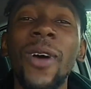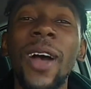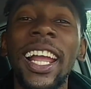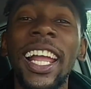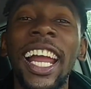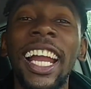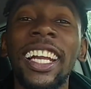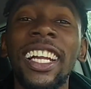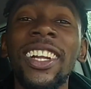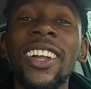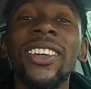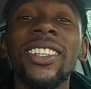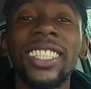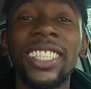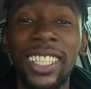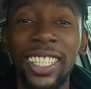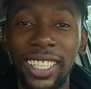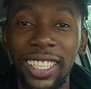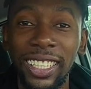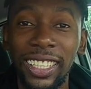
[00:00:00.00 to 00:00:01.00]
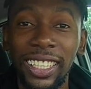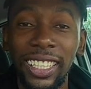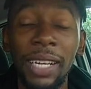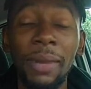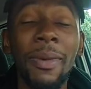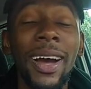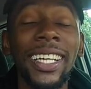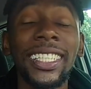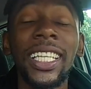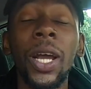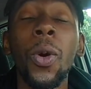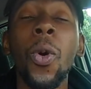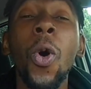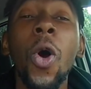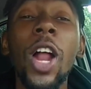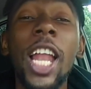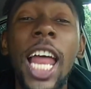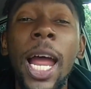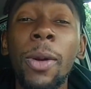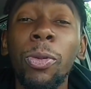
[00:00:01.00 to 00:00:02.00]
Boy get the dust, The man say
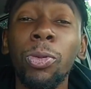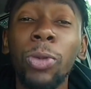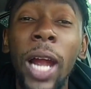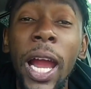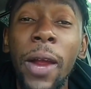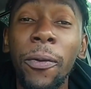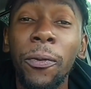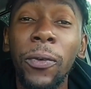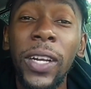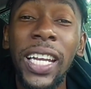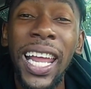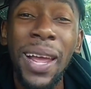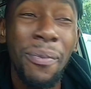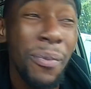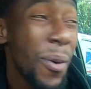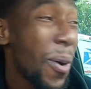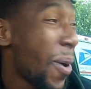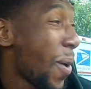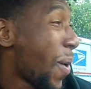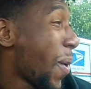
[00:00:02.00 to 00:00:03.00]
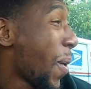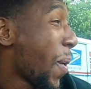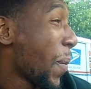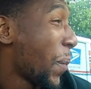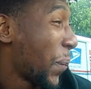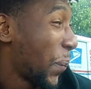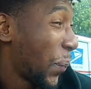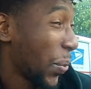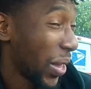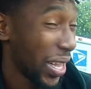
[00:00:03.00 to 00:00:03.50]
all them rifle them up.